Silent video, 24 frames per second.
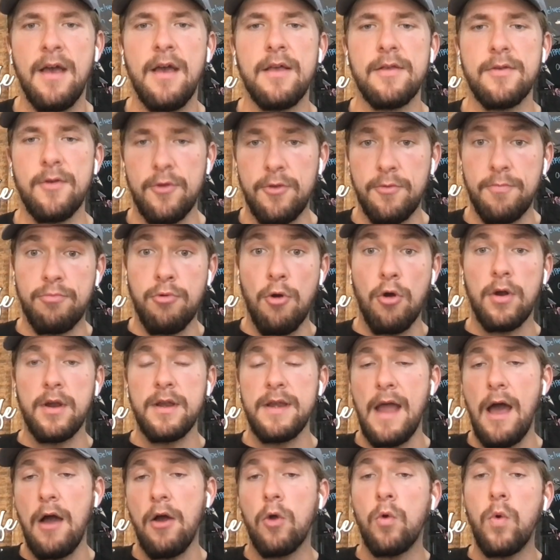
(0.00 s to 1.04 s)
So it's broken
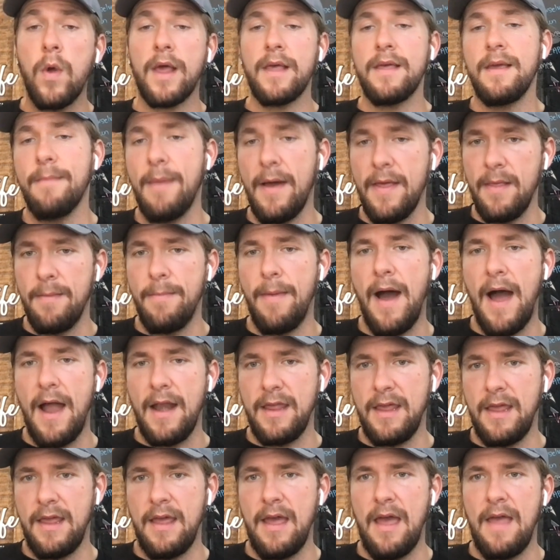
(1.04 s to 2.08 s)
down quickly by the
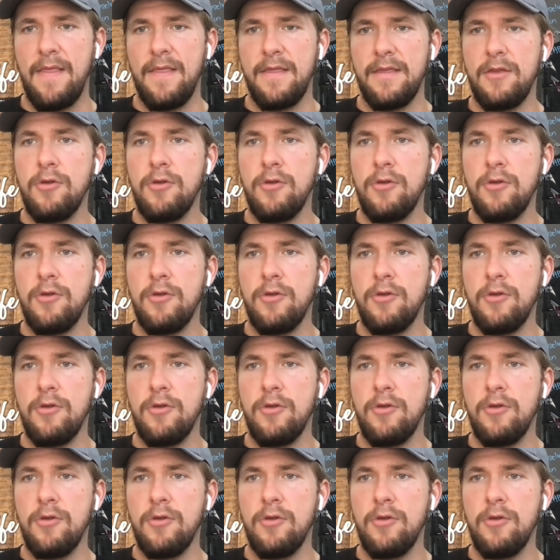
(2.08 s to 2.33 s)
body and